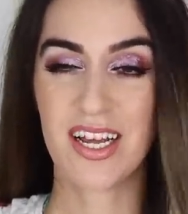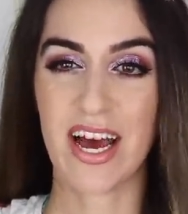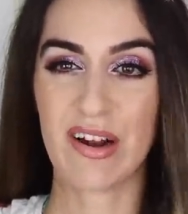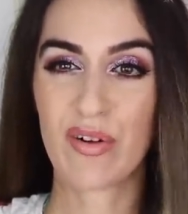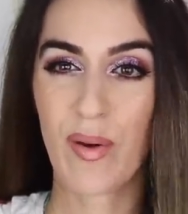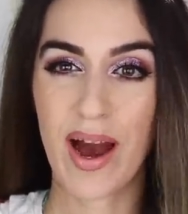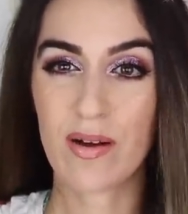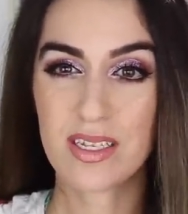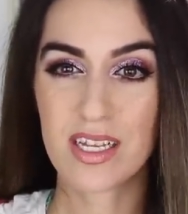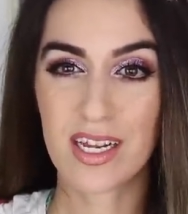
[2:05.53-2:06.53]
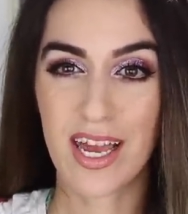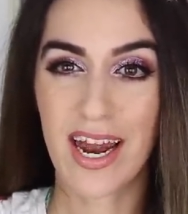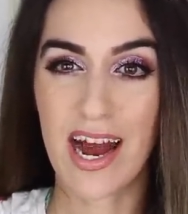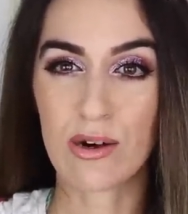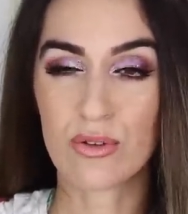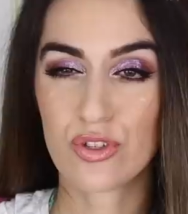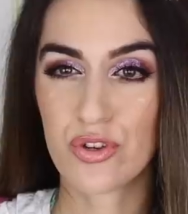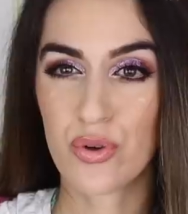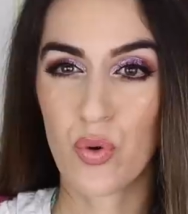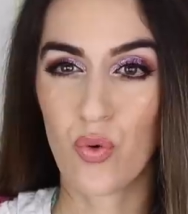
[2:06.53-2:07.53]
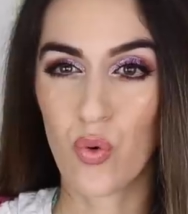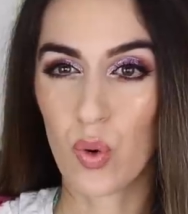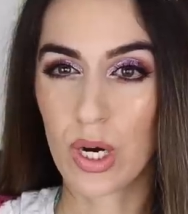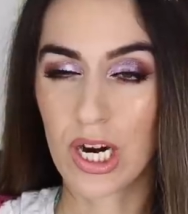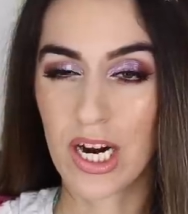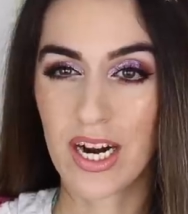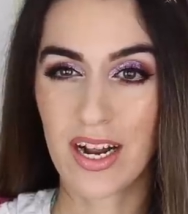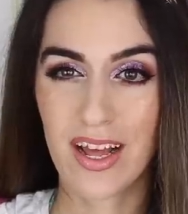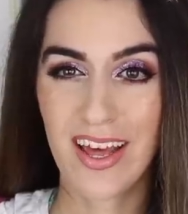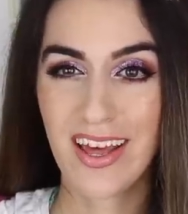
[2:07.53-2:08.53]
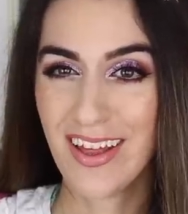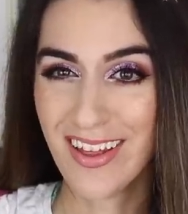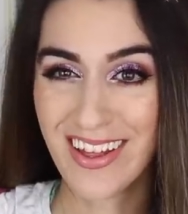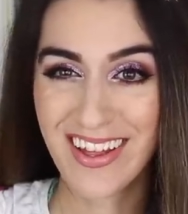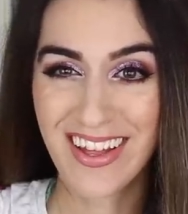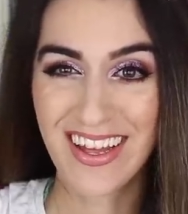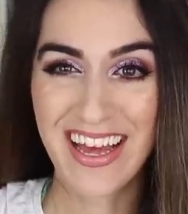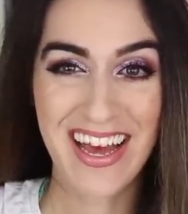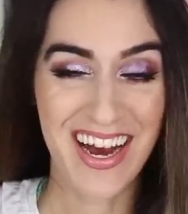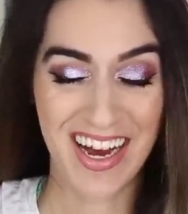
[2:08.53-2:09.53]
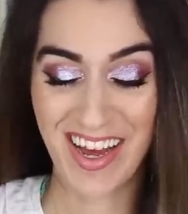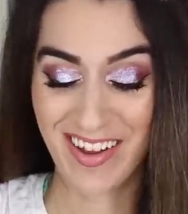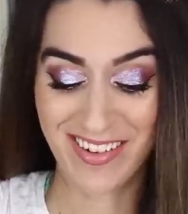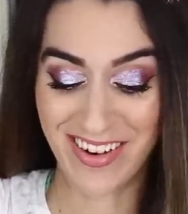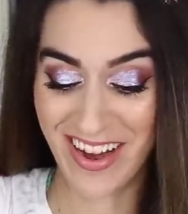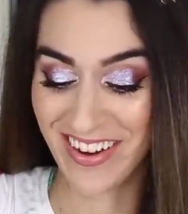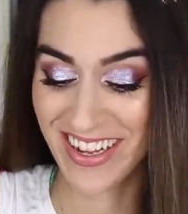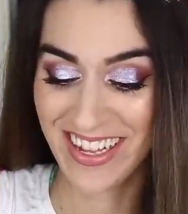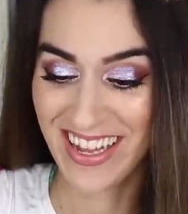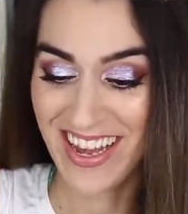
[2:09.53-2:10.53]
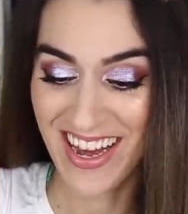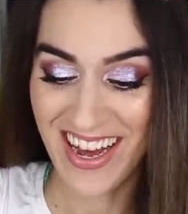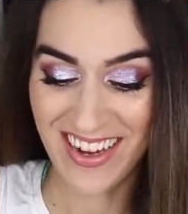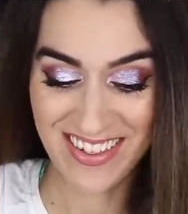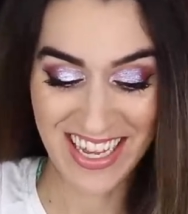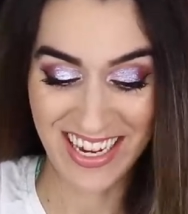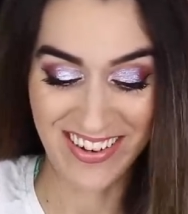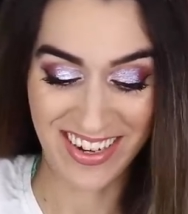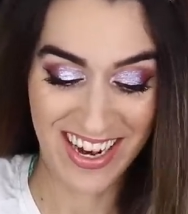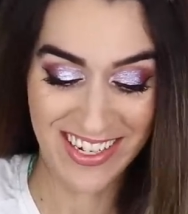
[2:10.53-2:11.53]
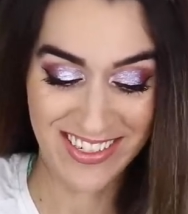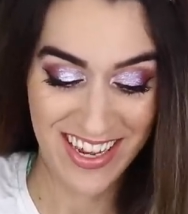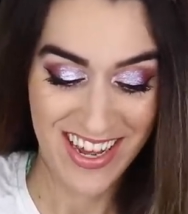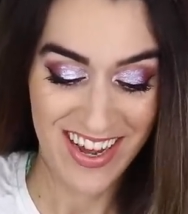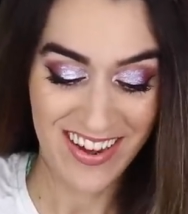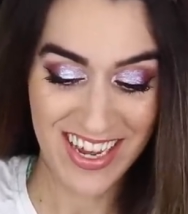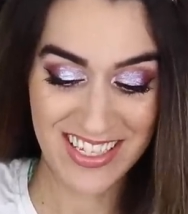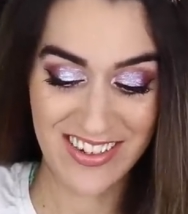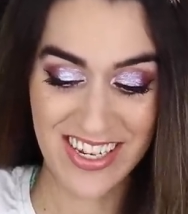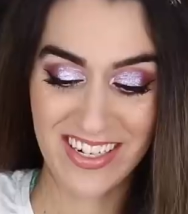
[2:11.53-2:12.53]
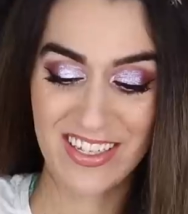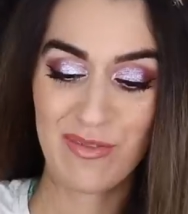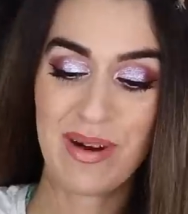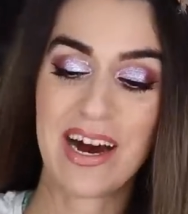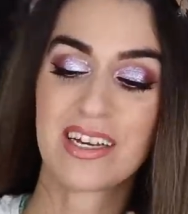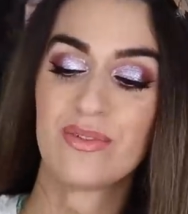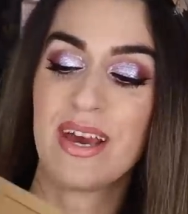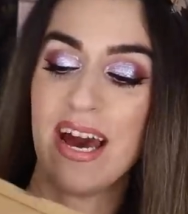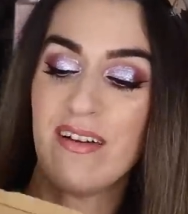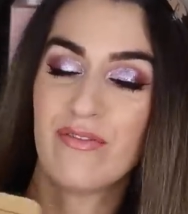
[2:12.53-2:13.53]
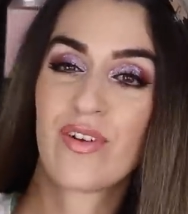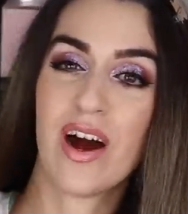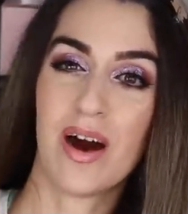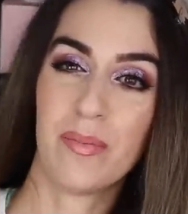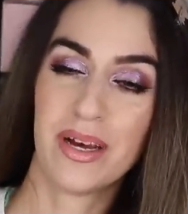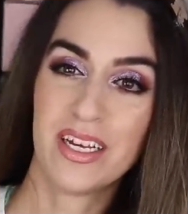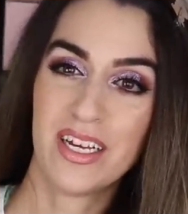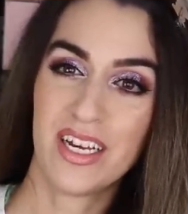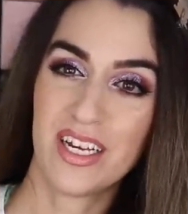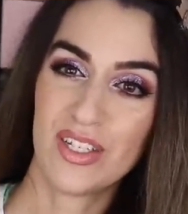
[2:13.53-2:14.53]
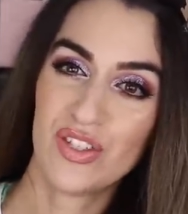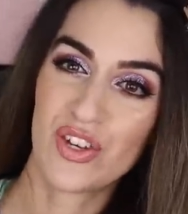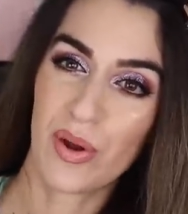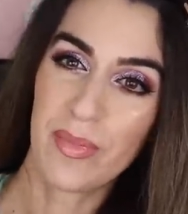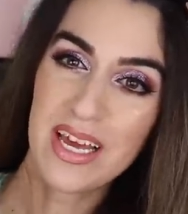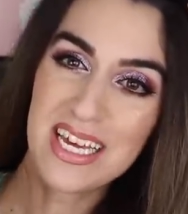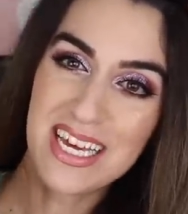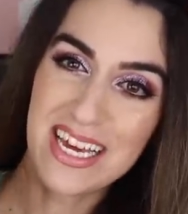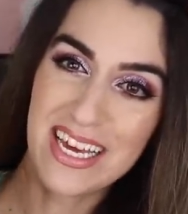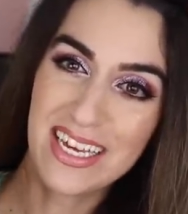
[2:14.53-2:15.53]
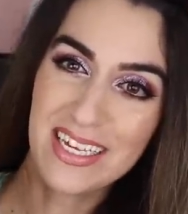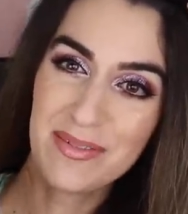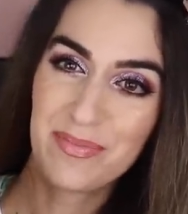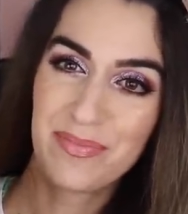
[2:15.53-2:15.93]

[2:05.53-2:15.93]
I don't know how he's gonna get out, or I don't know. I was like, oh gosh. Okay, so here's the box we have from Derma E.